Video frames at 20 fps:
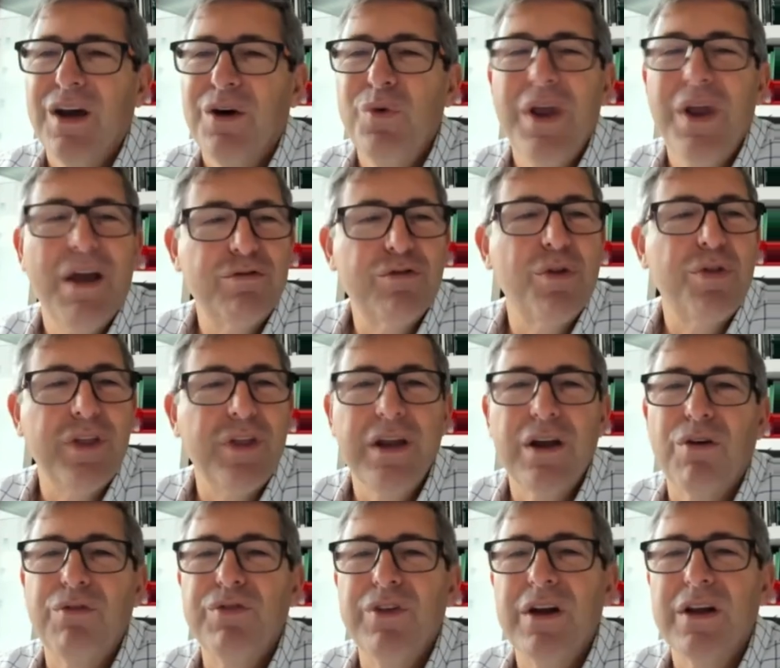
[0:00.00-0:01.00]
we have to
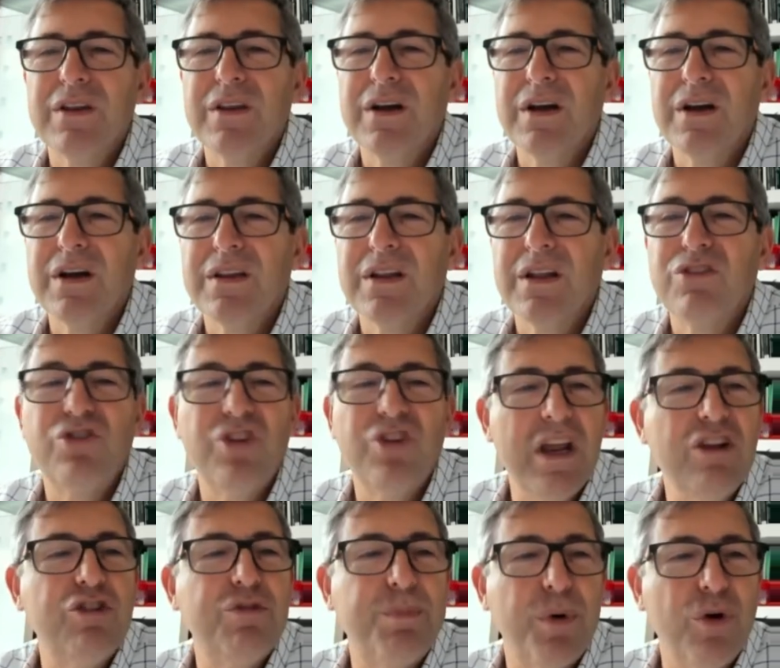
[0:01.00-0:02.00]
think of the, the, the
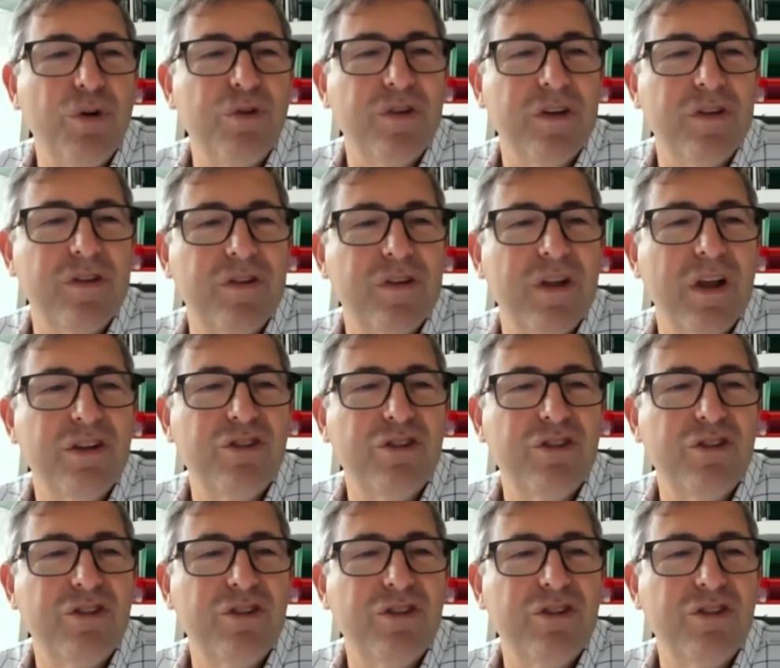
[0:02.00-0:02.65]
change process.